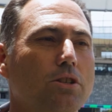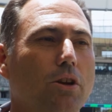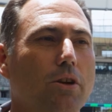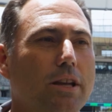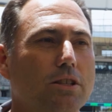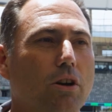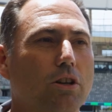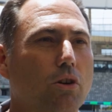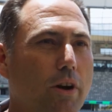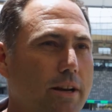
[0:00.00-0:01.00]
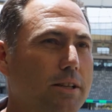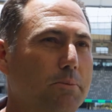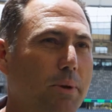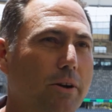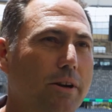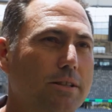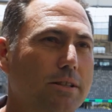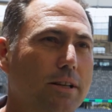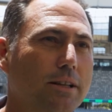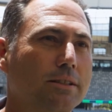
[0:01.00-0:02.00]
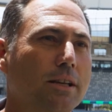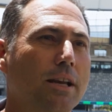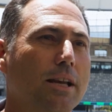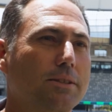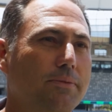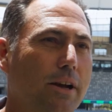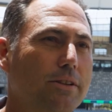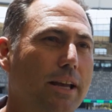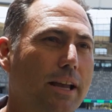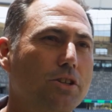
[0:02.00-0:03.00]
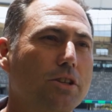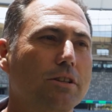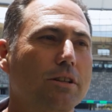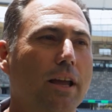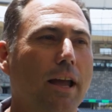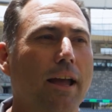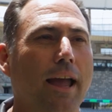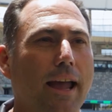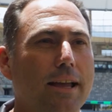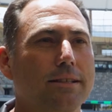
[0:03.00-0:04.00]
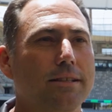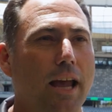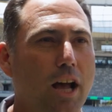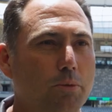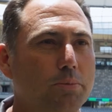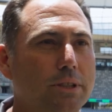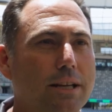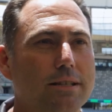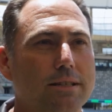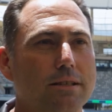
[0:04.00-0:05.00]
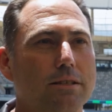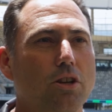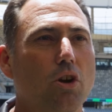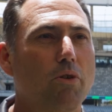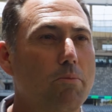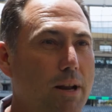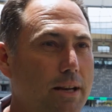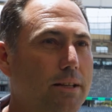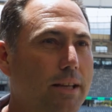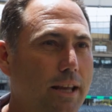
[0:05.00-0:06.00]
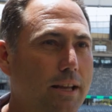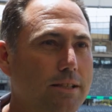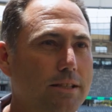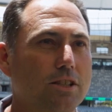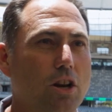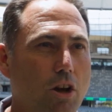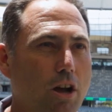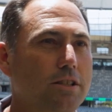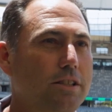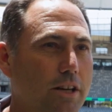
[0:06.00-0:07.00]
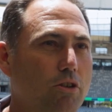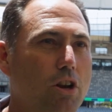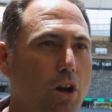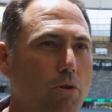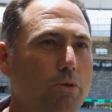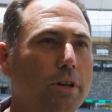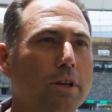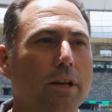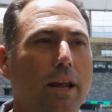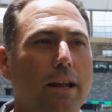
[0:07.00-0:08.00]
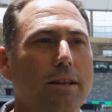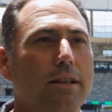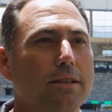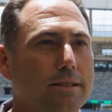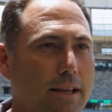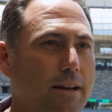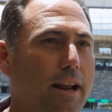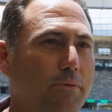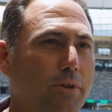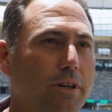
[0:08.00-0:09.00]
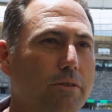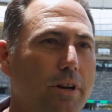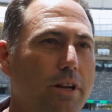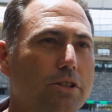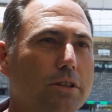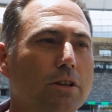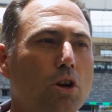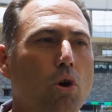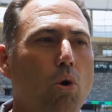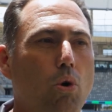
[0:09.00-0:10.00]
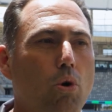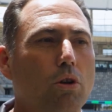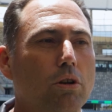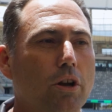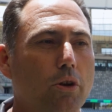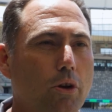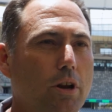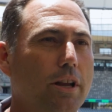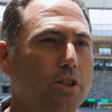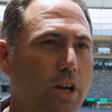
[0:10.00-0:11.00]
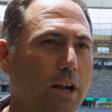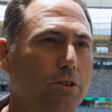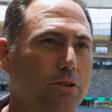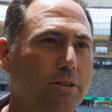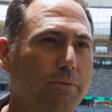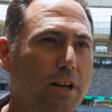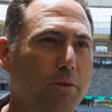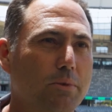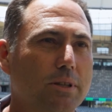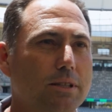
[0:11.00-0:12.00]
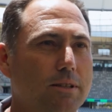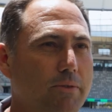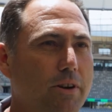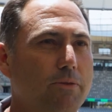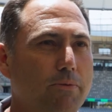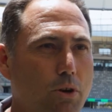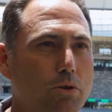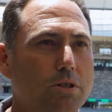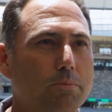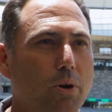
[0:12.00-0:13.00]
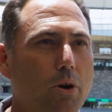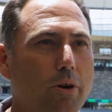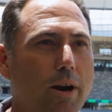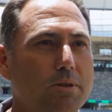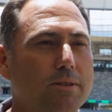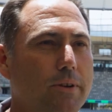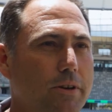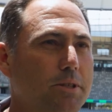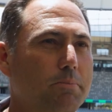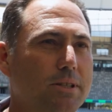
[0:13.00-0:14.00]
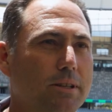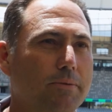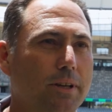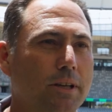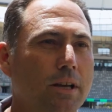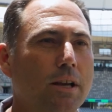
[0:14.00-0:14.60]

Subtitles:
so he's got great experience in it. His foundation has helped and assisted over 1 million kids last year alone in the Southern African region, all early childhood development. It's a very focused program, it's very specific,